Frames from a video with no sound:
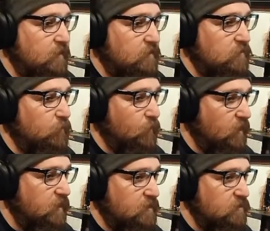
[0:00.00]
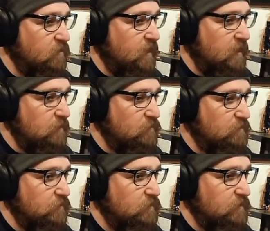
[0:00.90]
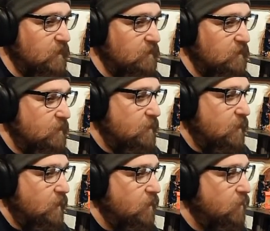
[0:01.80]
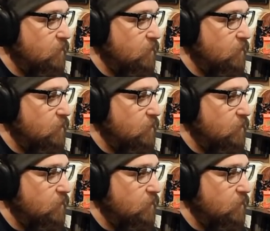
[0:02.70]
you plug in your name so it's like, oh